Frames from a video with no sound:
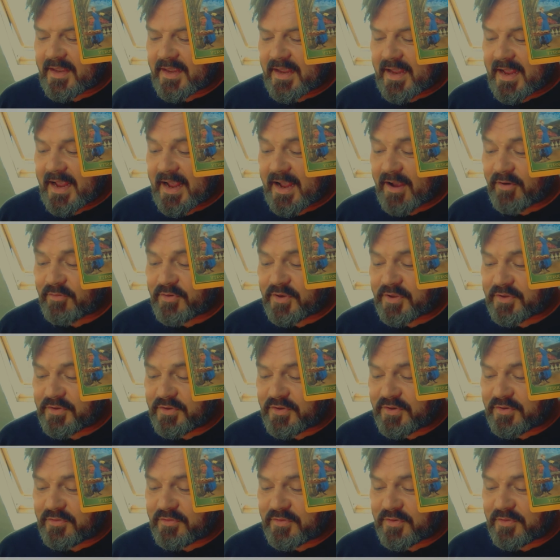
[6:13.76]
How can
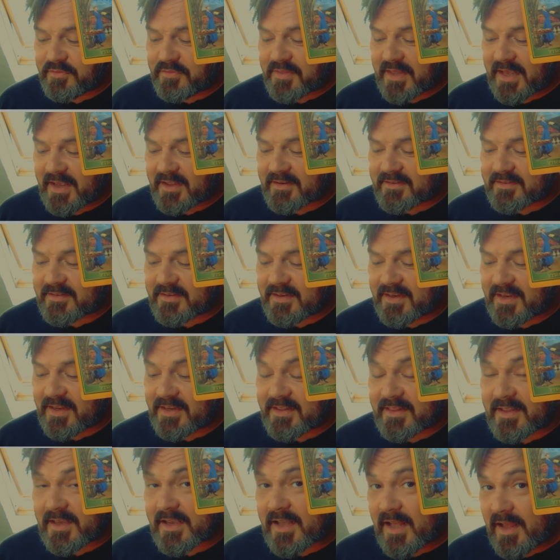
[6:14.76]
you do that in
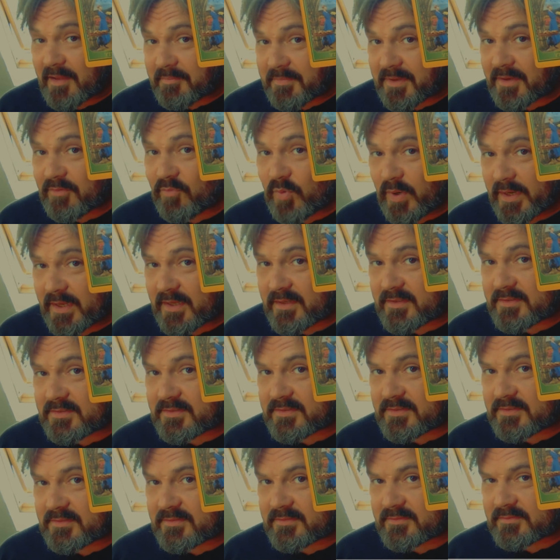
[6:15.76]
the coming
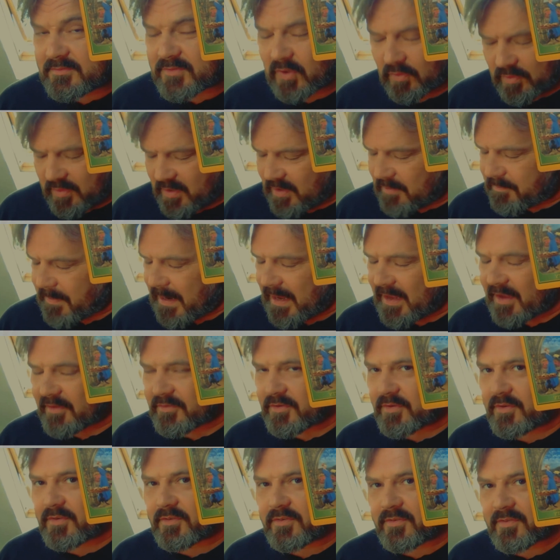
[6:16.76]
weeks? So think about how you
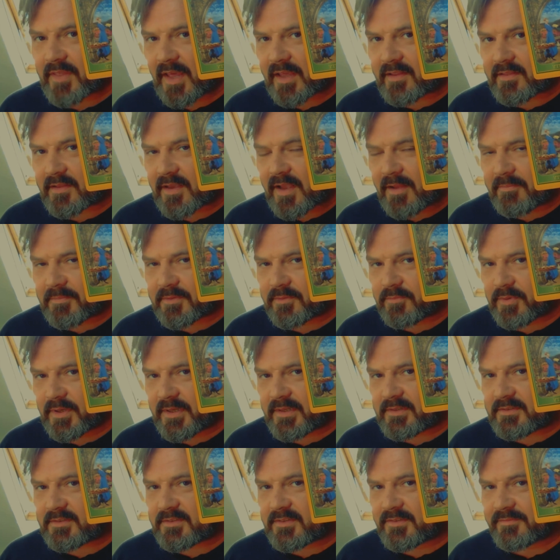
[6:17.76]
can do that in the coming
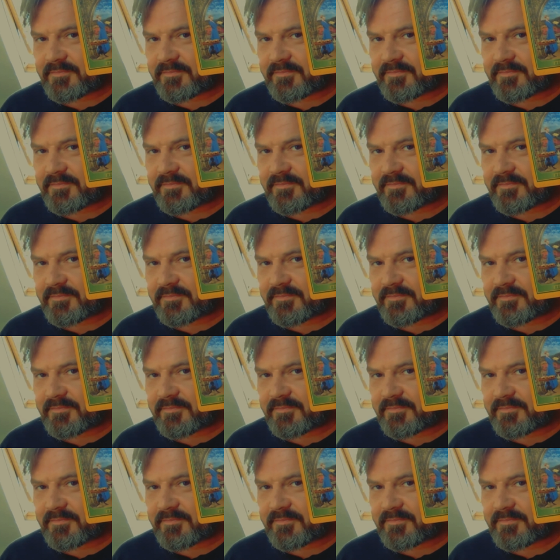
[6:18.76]
weeks.